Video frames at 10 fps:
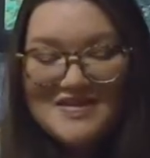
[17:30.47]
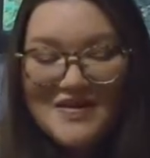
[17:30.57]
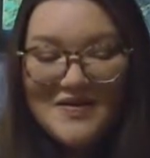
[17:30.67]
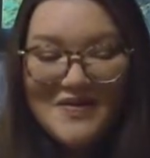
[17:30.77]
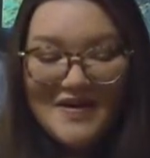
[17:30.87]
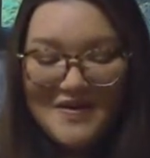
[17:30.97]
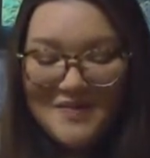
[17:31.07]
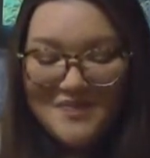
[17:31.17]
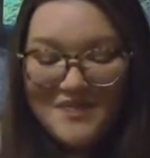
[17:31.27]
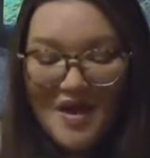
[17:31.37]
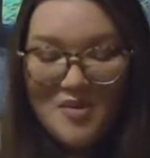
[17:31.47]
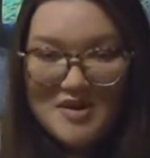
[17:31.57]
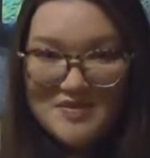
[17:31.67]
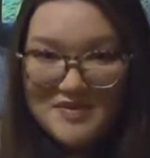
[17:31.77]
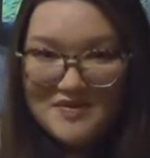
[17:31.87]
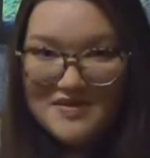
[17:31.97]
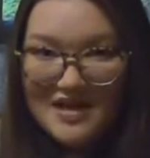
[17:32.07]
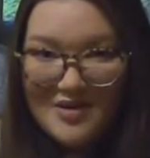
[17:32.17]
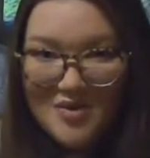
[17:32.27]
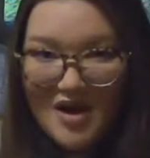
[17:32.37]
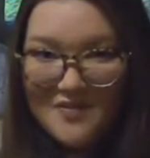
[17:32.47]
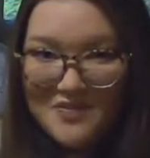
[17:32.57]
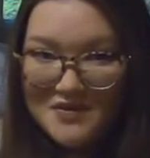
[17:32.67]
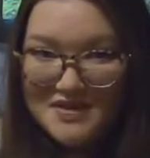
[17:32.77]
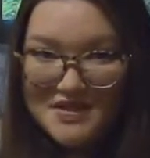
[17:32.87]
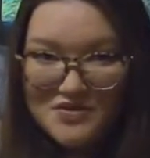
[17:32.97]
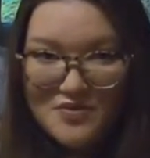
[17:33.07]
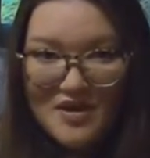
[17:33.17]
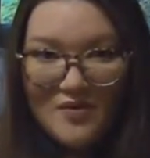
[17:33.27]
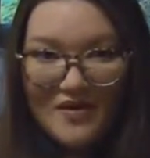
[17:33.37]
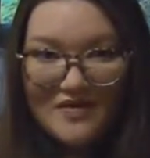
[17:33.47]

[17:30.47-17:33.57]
So I brought spoons and I brought those things with me